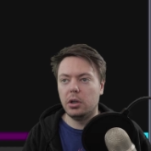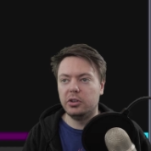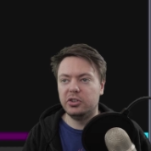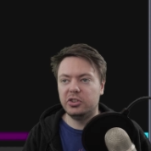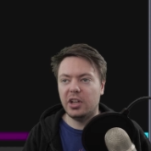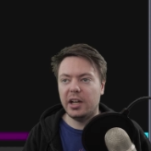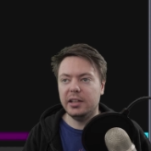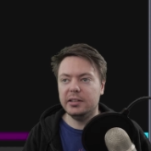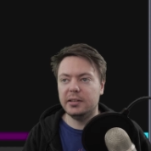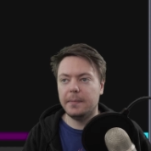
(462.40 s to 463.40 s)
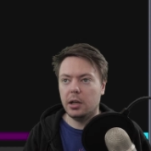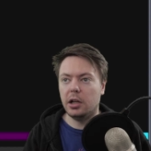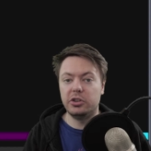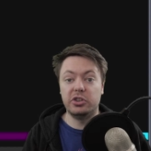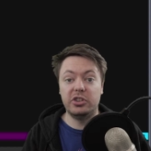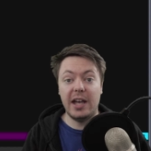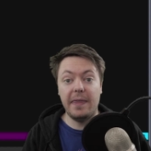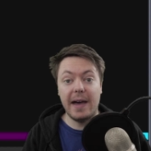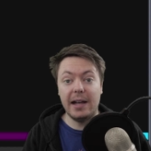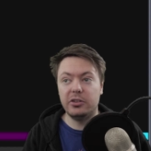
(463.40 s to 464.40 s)
site, and I'll just
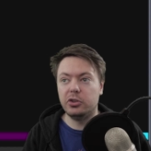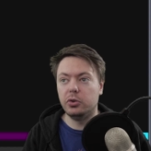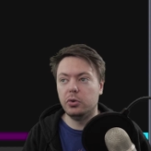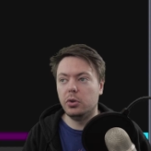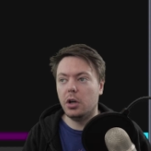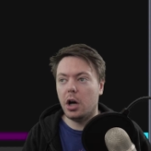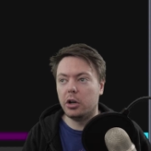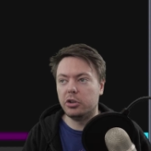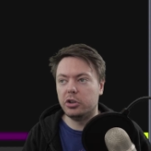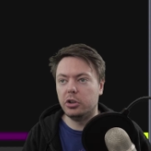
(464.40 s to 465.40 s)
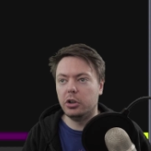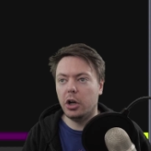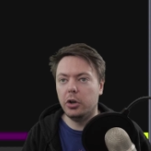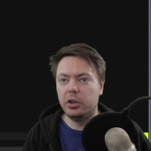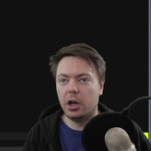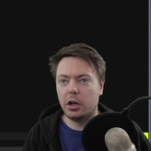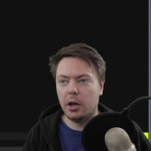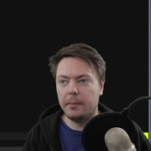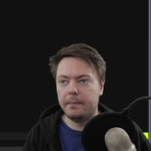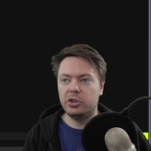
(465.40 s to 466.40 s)
send that to hungry turtle code dot
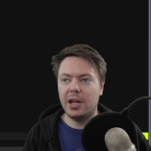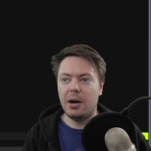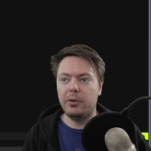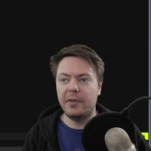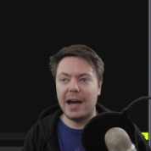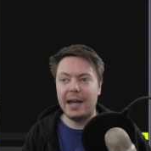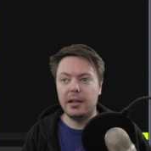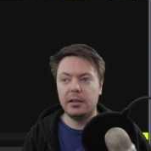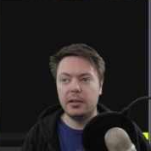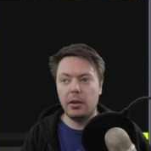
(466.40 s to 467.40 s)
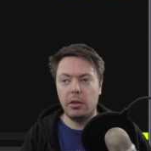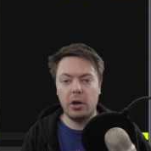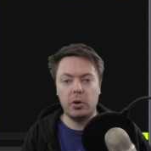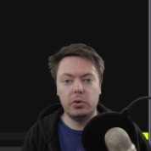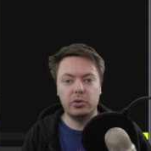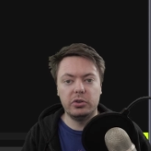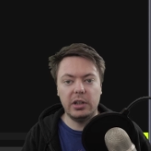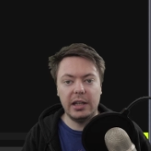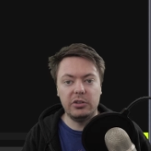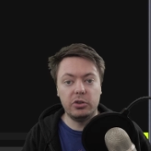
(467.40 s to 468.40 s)
com. So now we've added
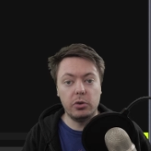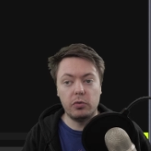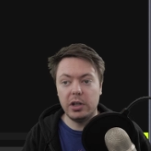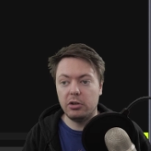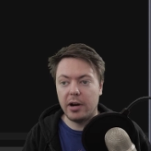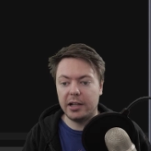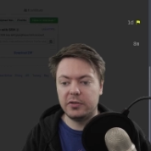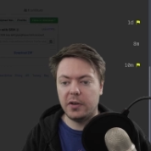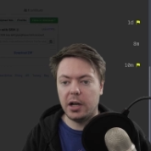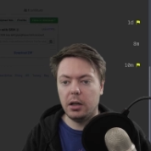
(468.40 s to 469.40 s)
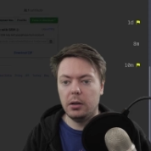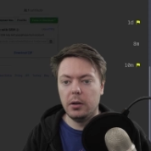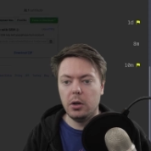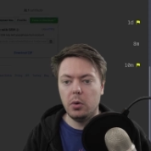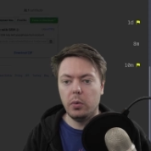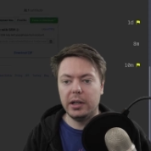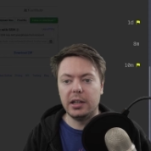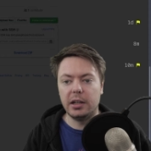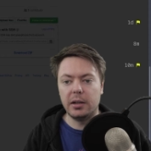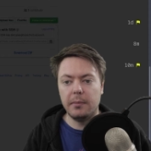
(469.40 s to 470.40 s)
those into the redirect file. We
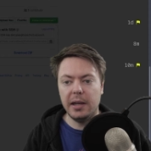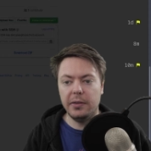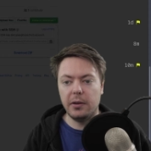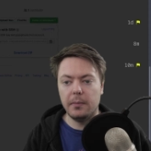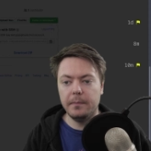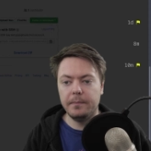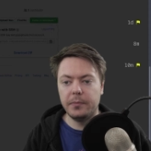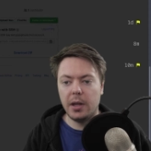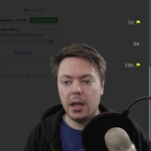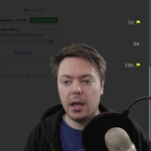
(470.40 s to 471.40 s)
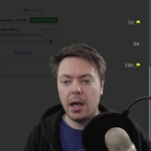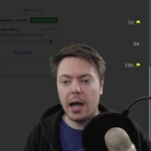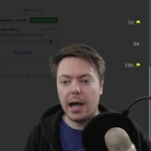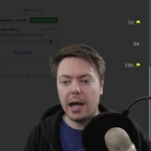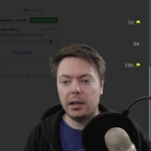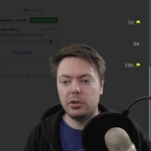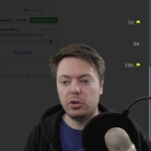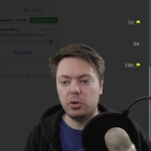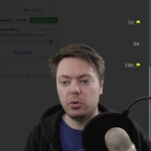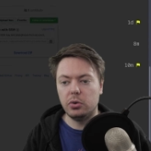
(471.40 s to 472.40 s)
can commit them, add
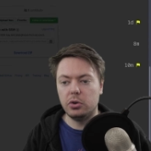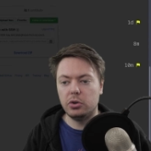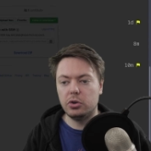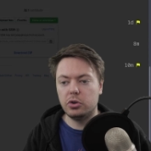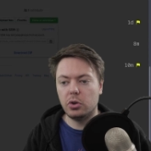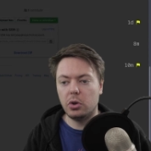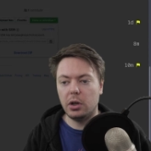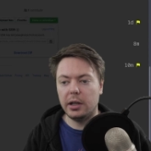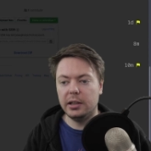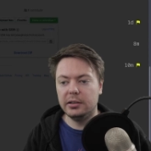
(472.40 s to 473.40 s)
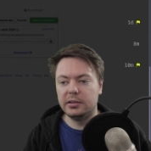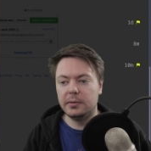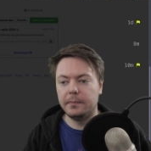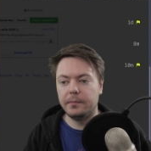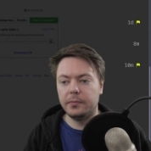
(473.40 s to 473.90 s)
new short links,